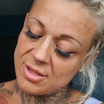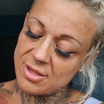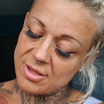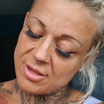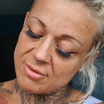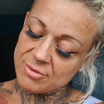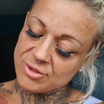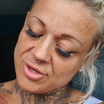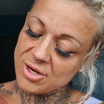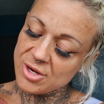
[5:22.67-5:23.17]

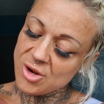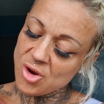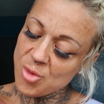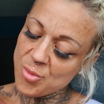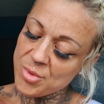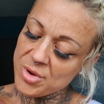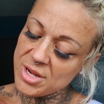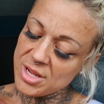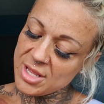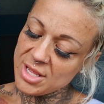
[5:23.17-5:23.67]
I'm trying to
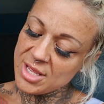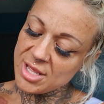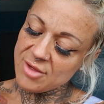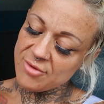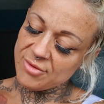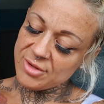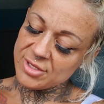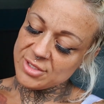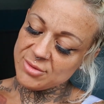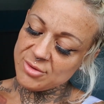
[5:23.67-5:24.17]
open it
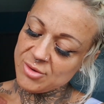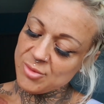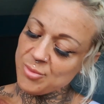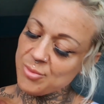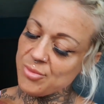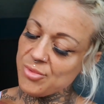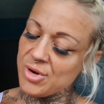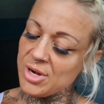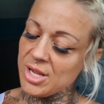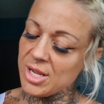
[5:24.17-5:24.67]
carefully so I don't
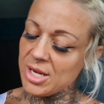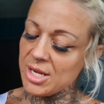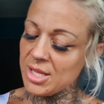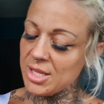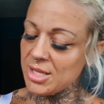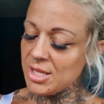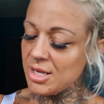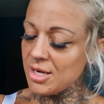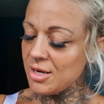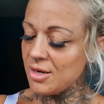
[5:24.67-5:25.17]
break
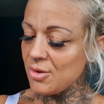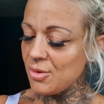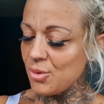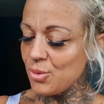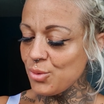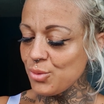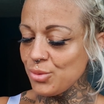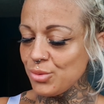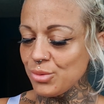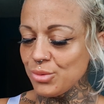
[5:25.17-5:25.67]
anything.
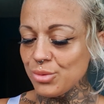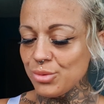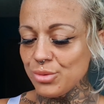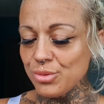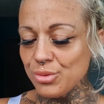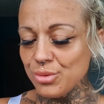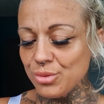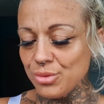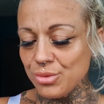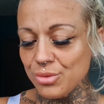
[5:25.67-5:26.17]

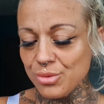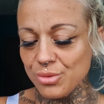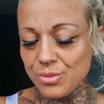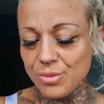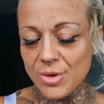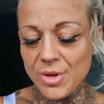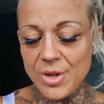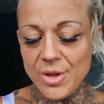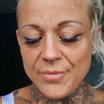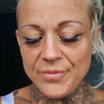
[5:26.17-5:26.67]
Ooh.
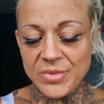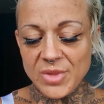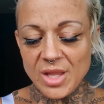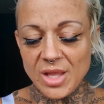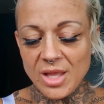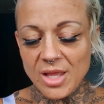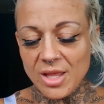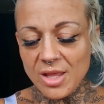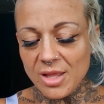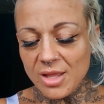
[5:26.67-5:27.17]

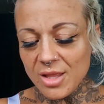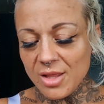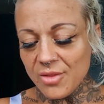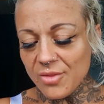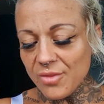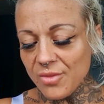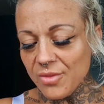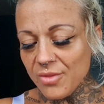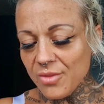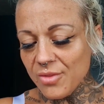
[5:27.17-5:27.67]

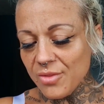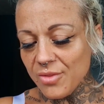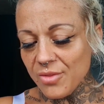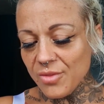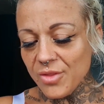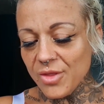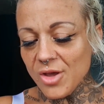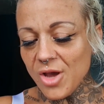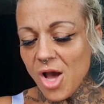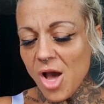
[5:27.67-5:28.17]

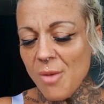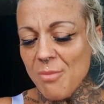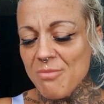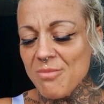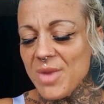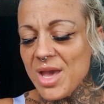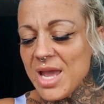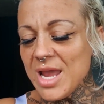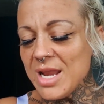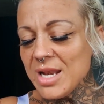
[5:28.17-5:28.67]
They are
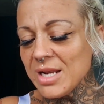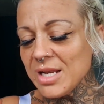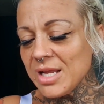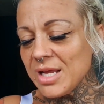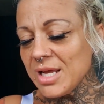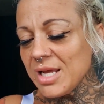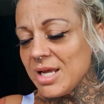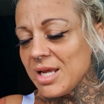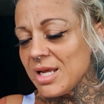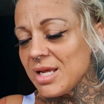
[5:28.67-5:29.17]

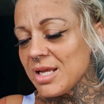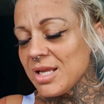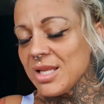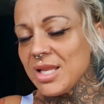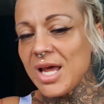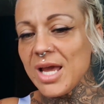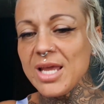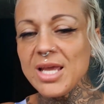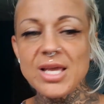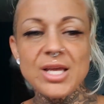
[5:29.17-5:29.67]
mainly
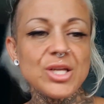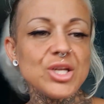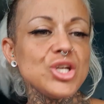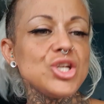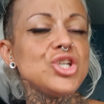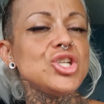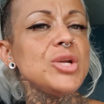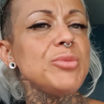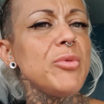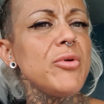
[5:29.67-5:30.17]
like
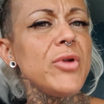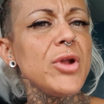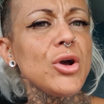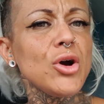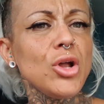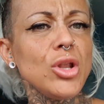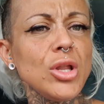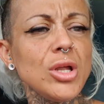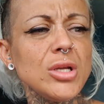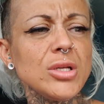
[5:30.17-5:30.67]
shimmery
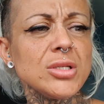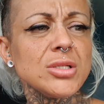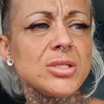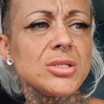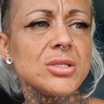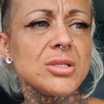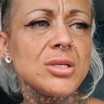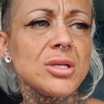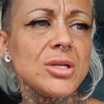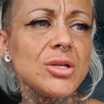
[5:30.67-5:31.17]
colours. I
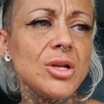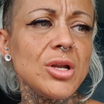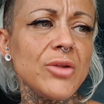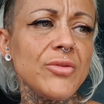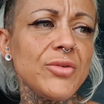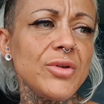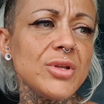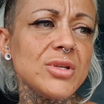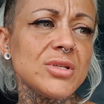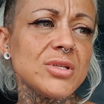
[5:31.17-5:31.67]
don't know if
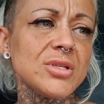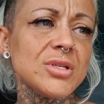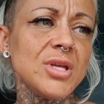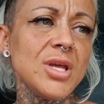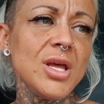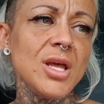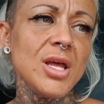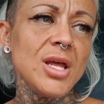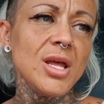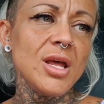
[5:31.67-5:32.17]
it's...
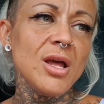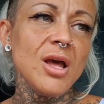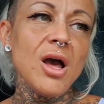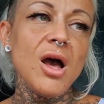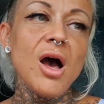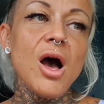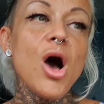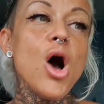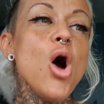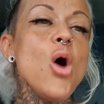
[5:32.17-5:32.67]

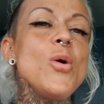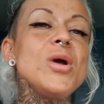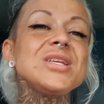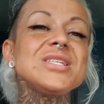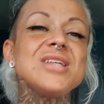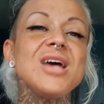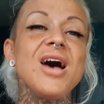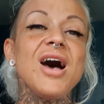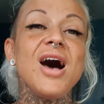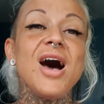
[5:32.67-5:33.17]
Oh, it's
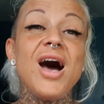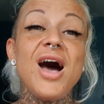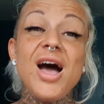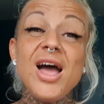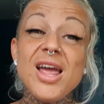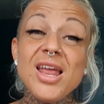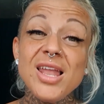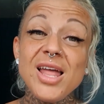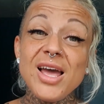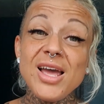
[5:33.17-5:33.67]
a
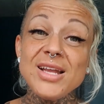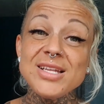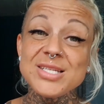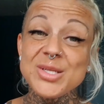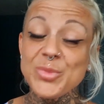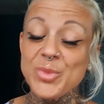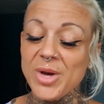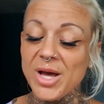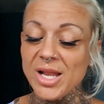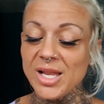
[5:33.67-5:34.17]
highlighter
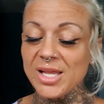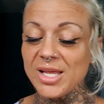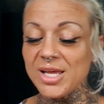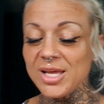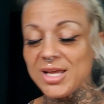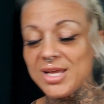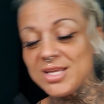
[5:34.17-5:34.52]
palette.